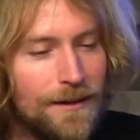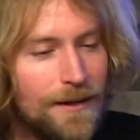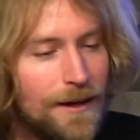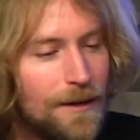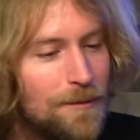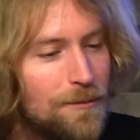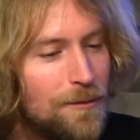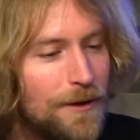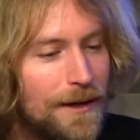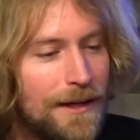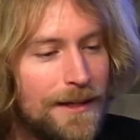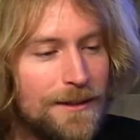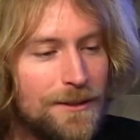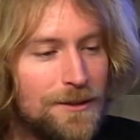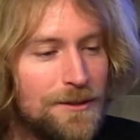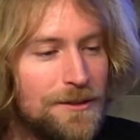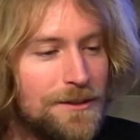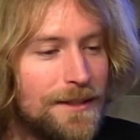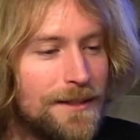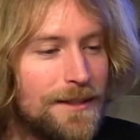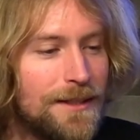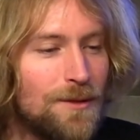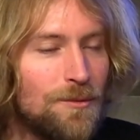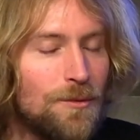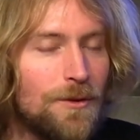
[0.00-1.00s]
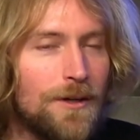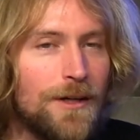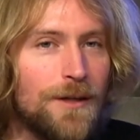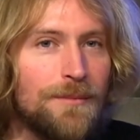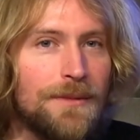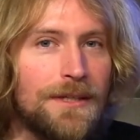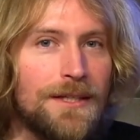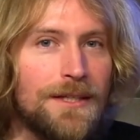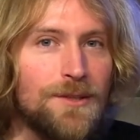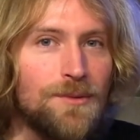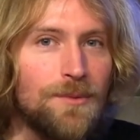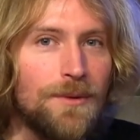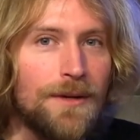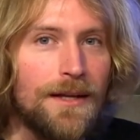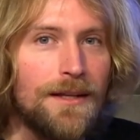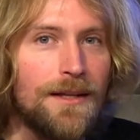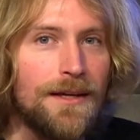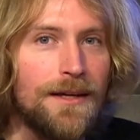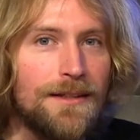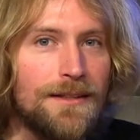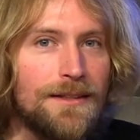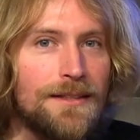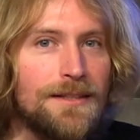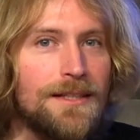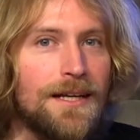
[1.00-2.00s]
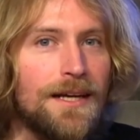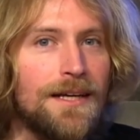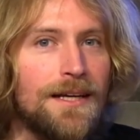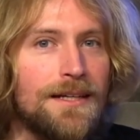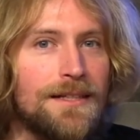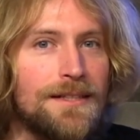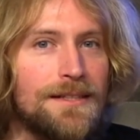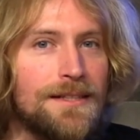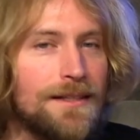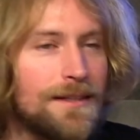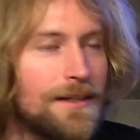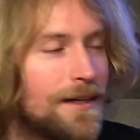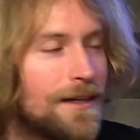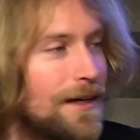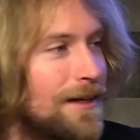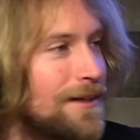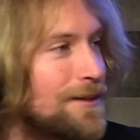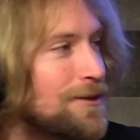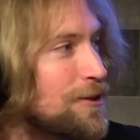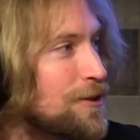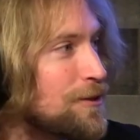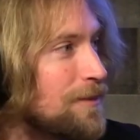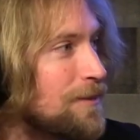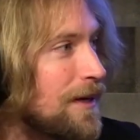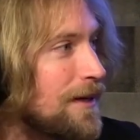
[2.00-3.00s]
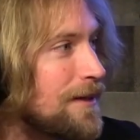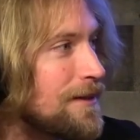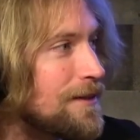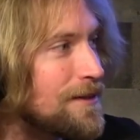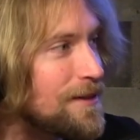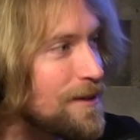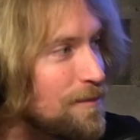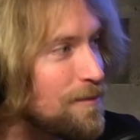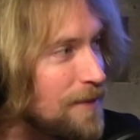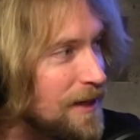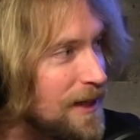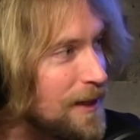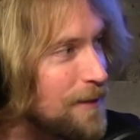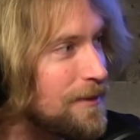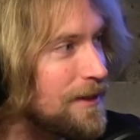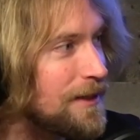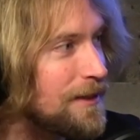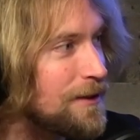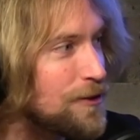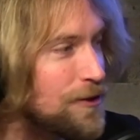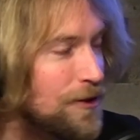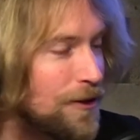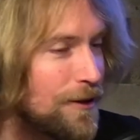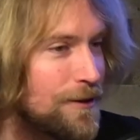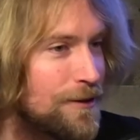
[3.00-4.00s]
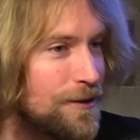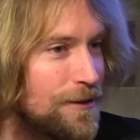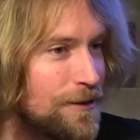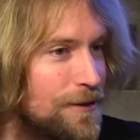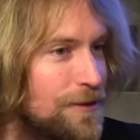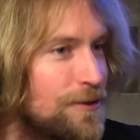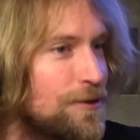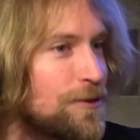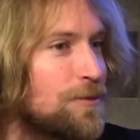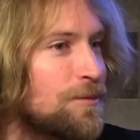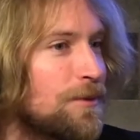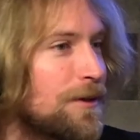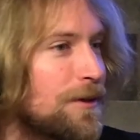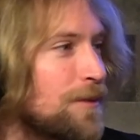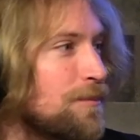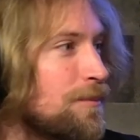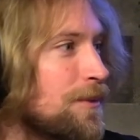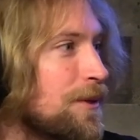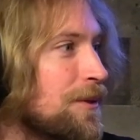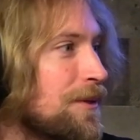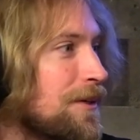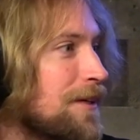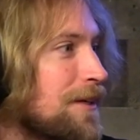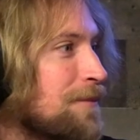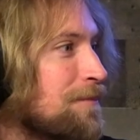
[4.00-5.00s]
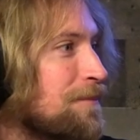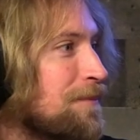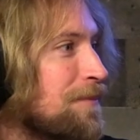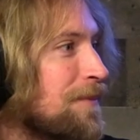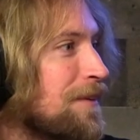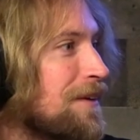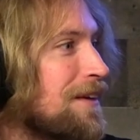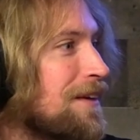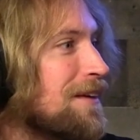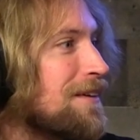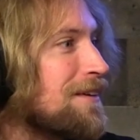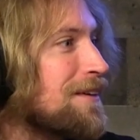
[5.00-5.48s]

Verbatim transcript: I'm glad you said that word because what I like to say is that the conscious mind is the baby in charge of the supercomputer. Yeah.